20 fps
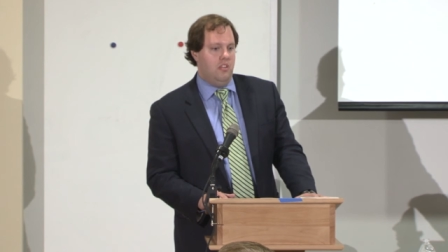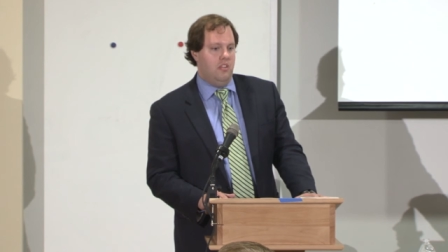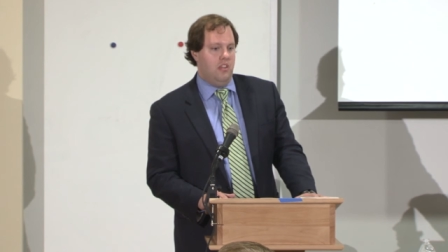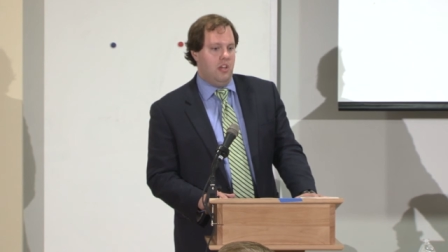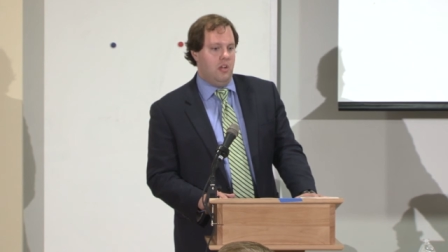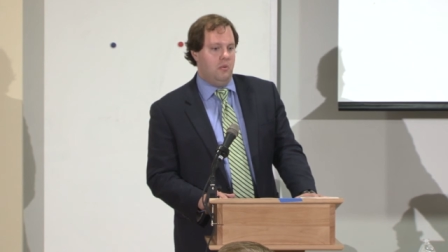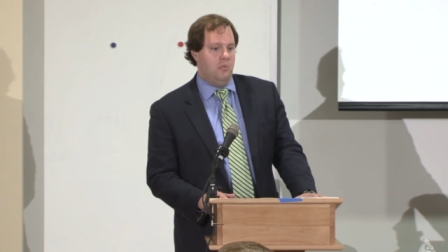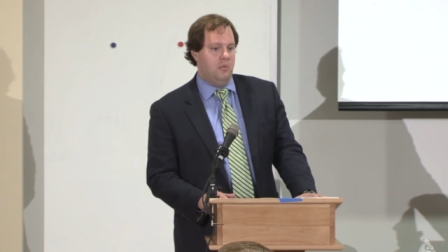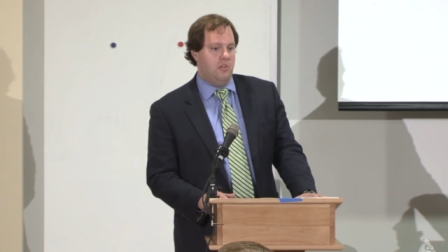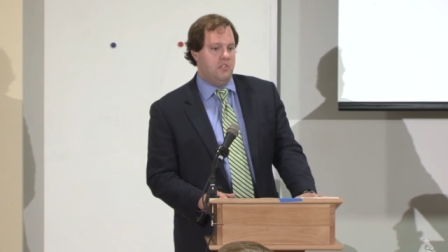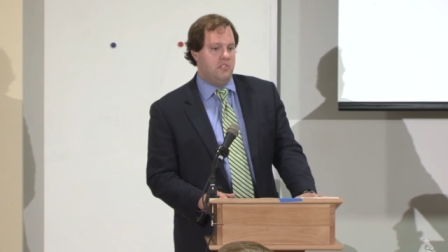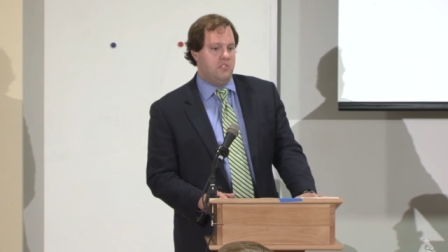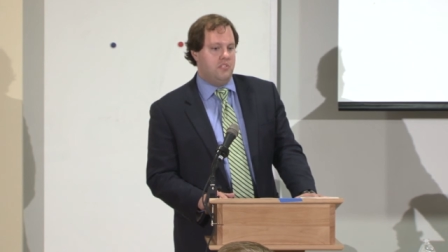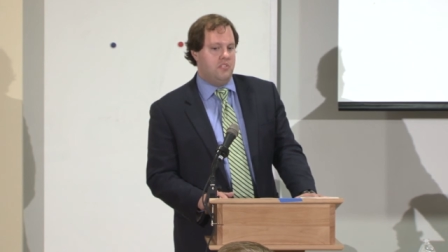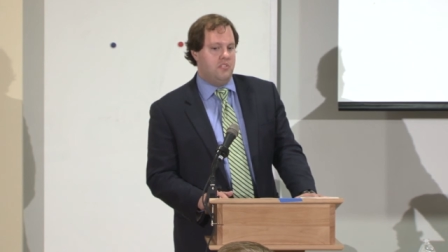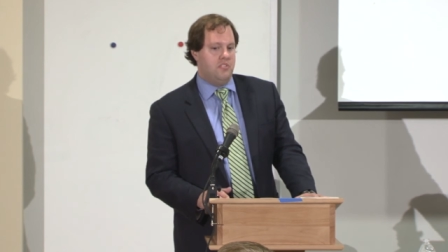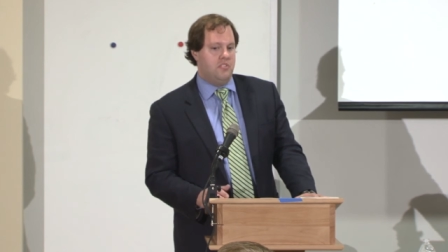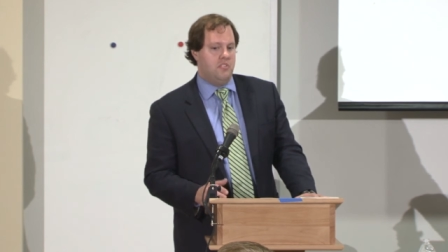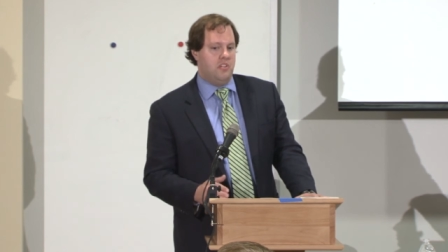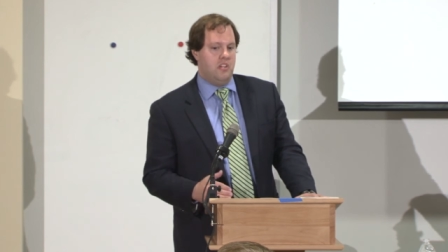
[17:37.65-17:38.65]
there
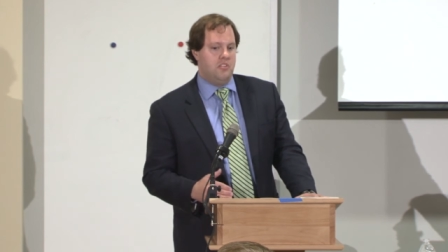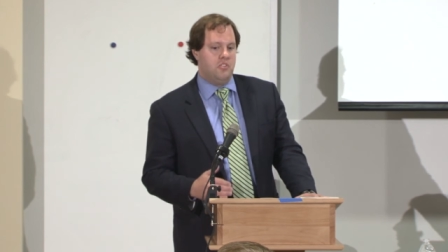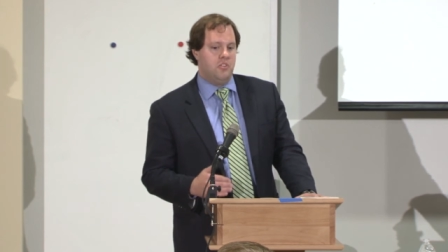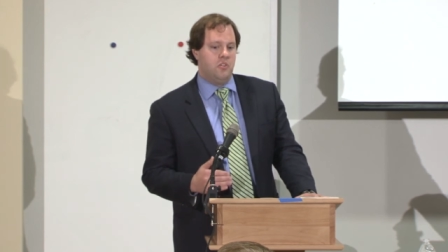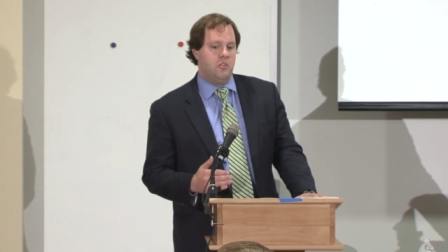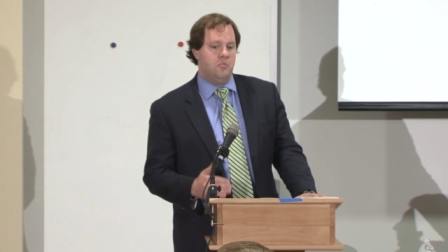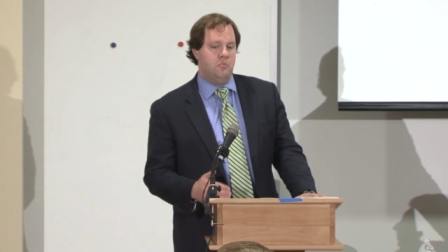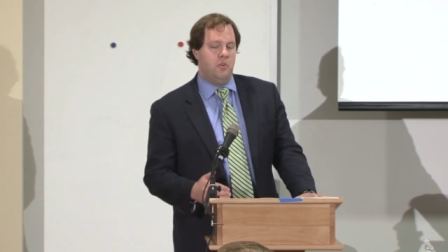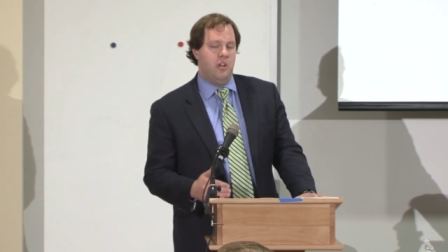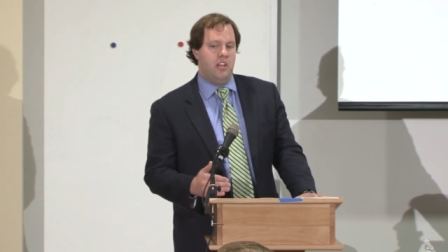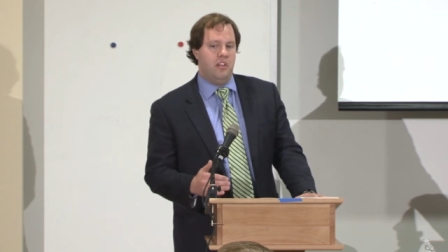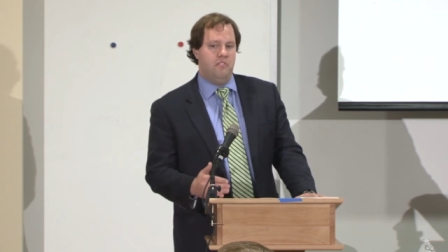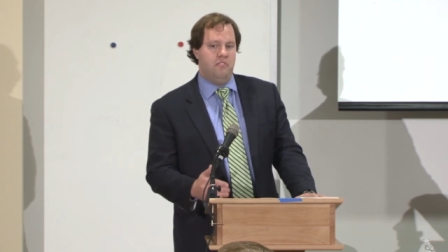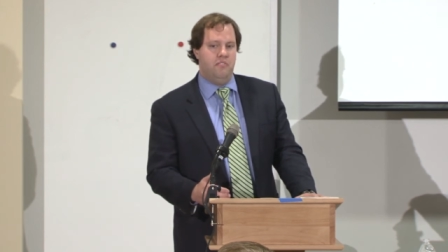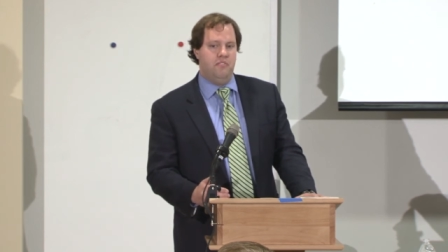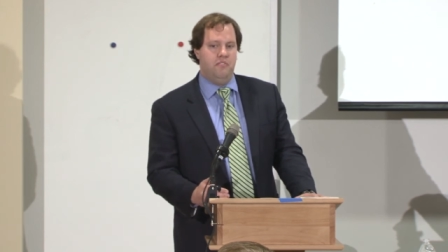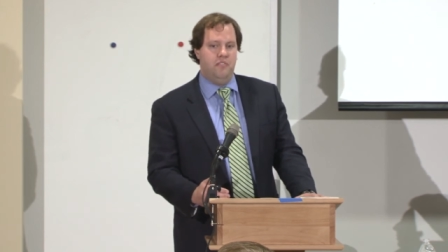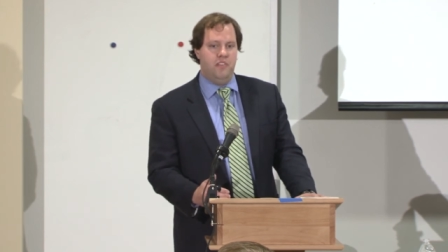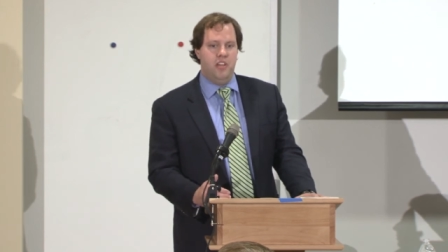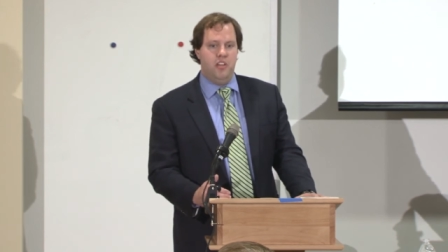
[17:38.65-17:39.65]
was such a great
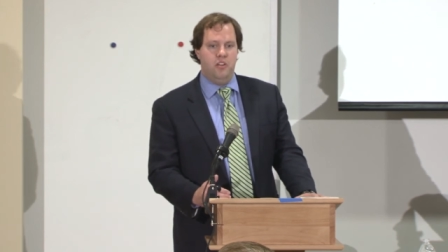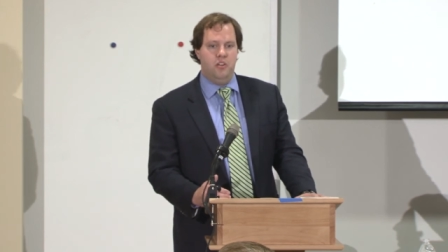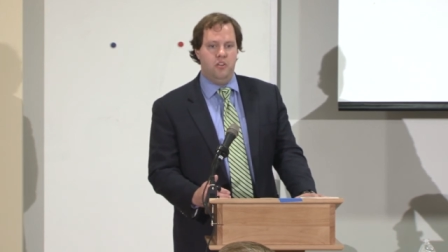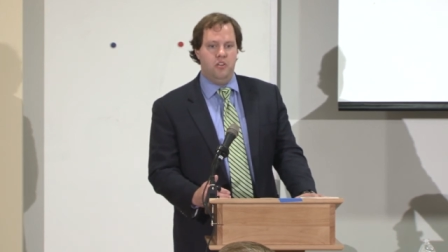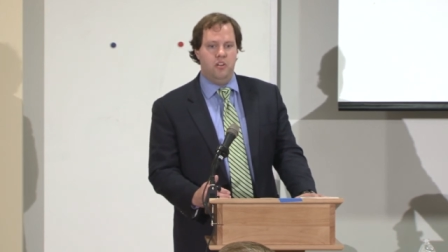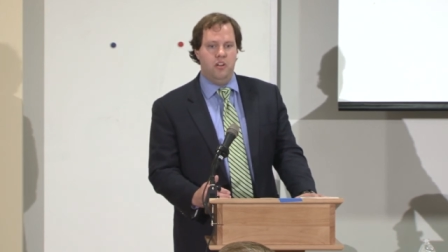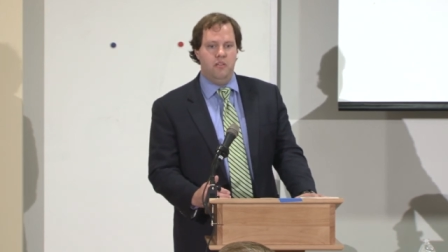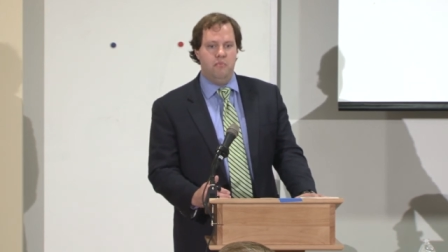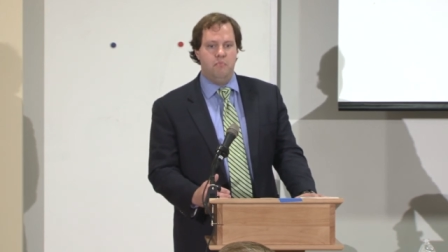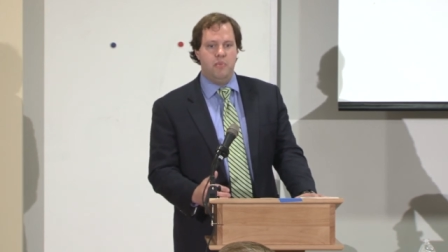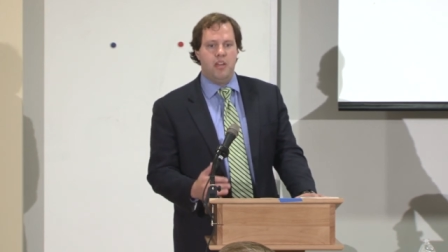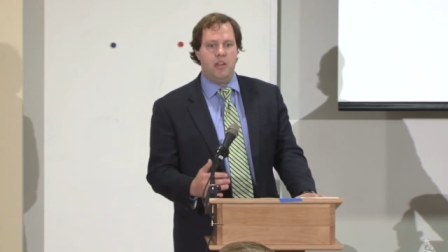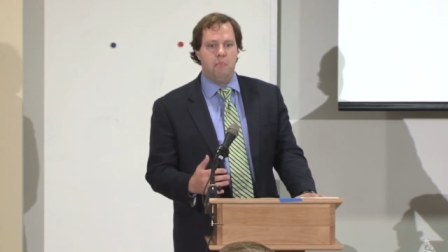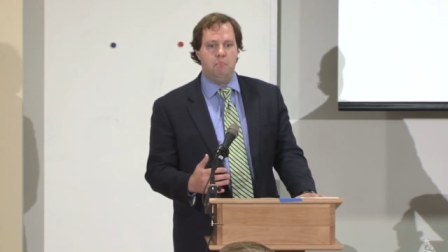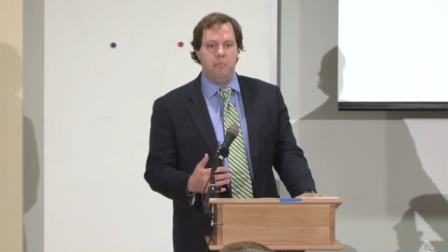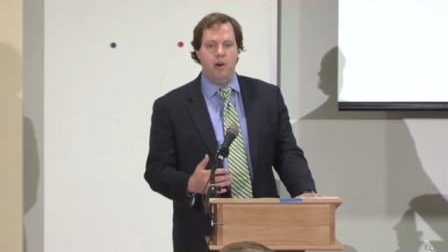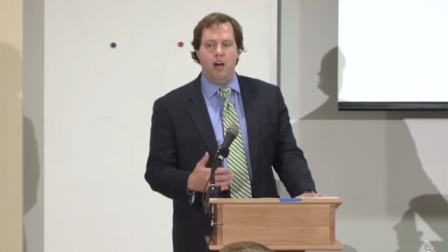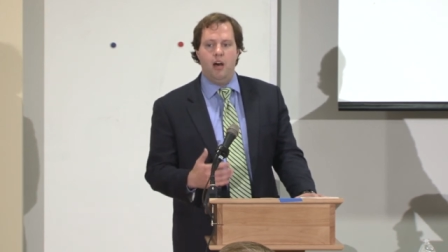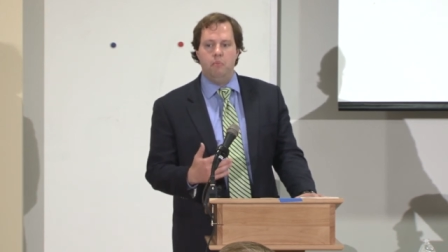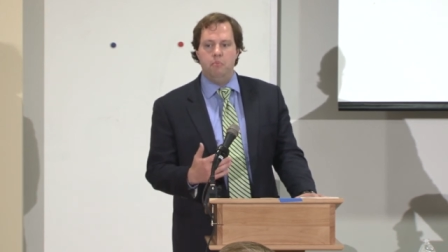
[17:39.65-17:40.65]
fear of
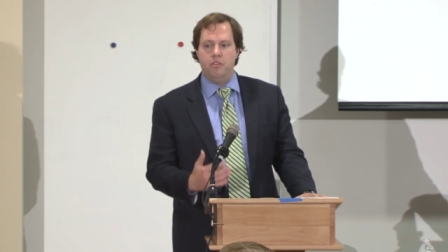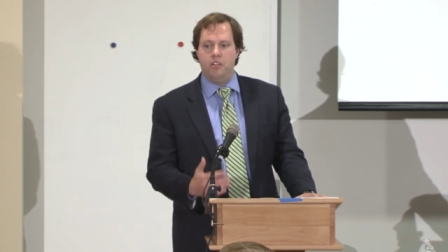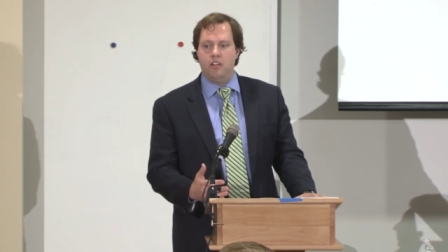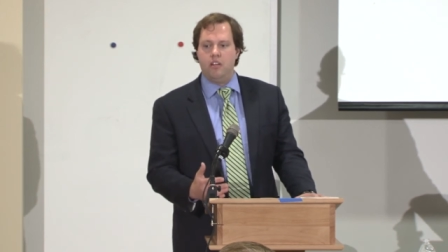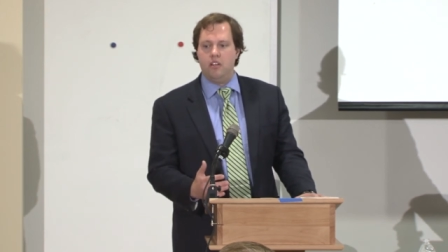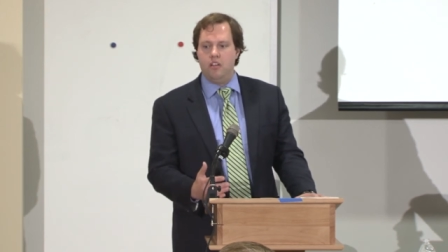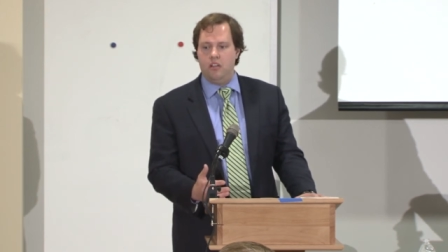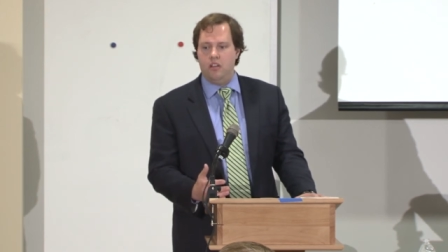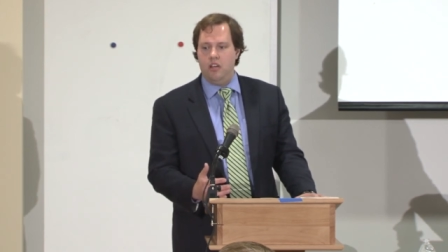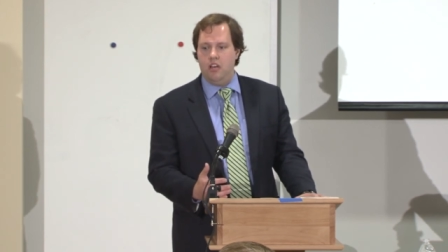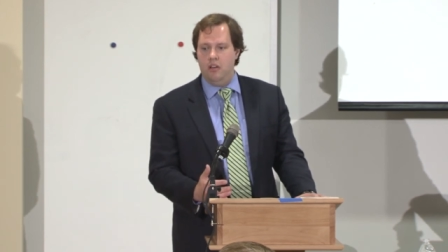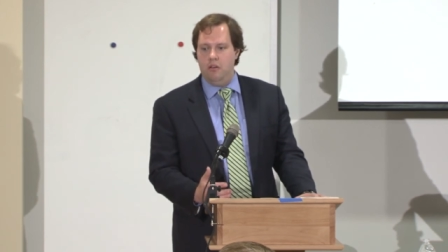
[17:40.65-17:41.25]
being public